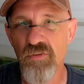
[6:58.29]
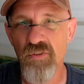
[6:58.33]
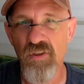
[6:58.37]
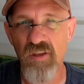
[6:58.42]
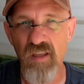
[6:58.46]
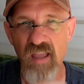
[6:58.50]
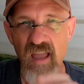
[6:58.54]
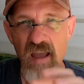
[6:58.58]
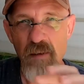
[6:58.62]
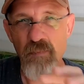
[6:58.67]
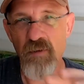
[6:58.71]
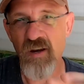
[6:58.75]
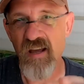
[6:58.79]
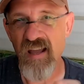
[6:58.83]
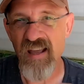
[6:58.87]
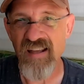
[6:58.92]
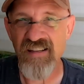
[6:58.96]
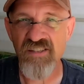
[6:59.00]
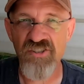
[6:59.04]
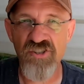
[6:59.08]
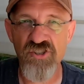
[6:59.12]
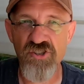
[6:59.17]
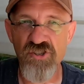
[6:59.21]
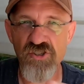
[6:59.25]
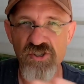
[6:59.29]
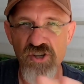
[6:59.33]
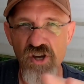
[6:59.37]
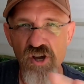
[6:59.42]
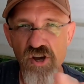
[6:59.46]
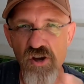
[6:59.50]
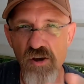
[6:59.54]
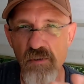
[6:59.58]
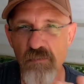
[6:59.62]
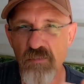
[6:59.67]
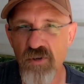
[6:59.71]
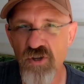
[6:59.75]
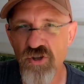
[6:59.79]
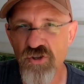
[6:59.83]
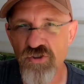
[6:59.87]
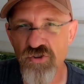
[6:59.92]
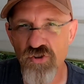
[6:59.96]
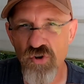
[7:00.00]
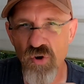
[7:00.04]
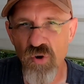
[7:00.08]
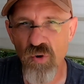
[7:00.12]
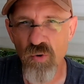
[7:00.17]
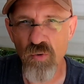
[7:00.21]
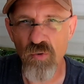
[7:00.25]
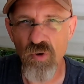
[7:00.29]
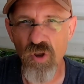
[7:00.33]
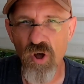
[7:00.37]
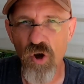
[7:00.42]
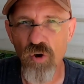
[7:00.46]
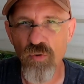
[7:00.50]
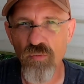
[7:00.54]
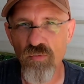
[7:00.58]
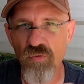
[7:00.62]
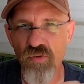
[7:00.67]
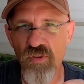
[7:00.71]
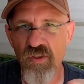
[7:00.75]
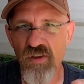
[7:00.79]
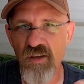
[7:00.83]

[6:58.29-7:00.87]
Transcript: the camera has some control over the